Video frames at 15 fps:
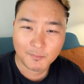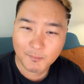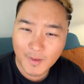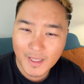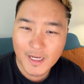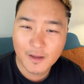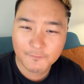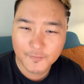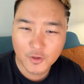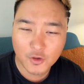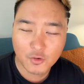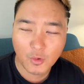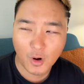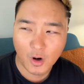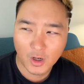Many of
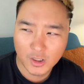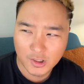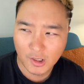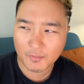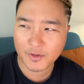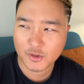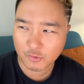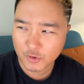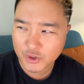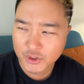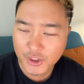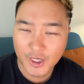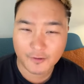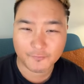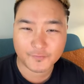you are coming to a
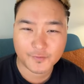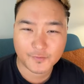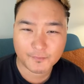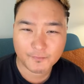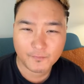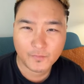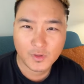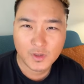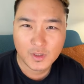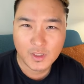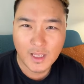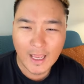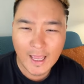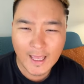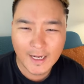shift.
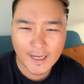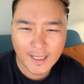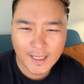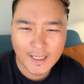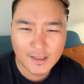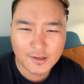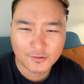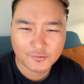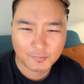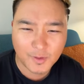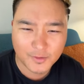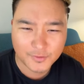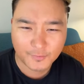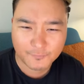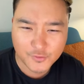And in this
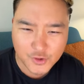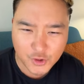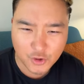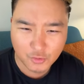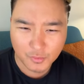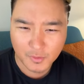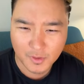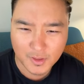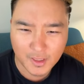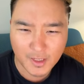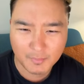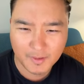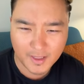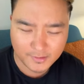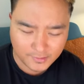month of June,
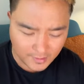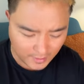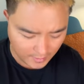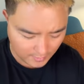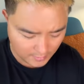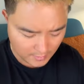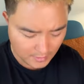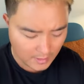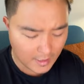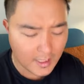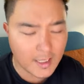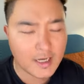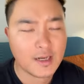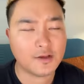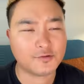Rebete,
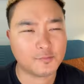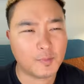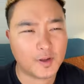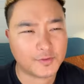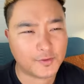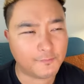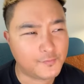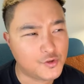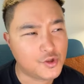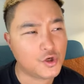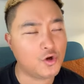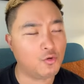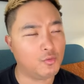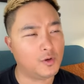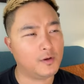in this month of
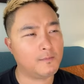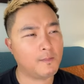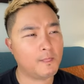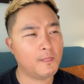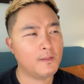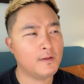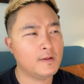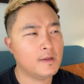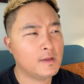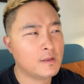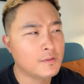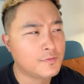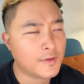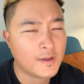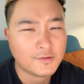June,
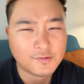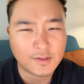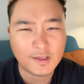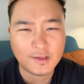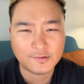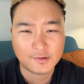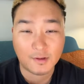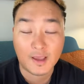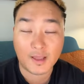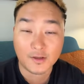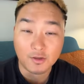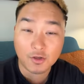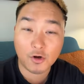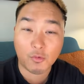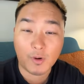this is, the,
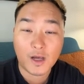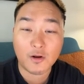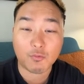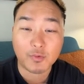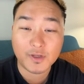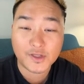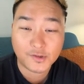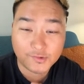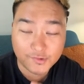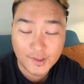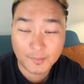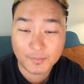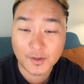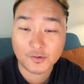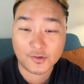and you know what? We just
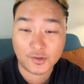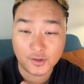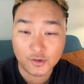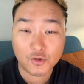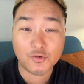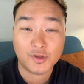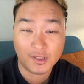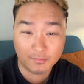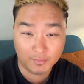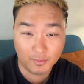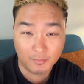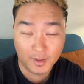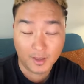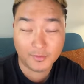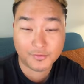stepped into the new Hebrew
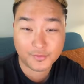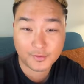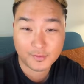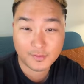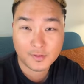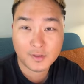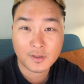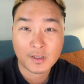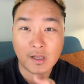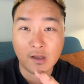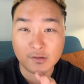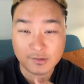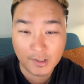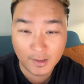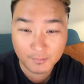month
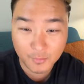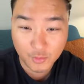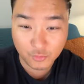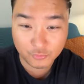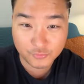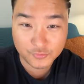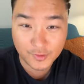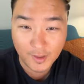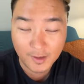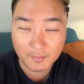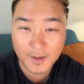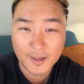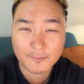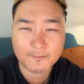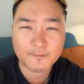called Tammuz.
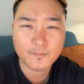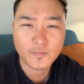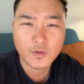Amen.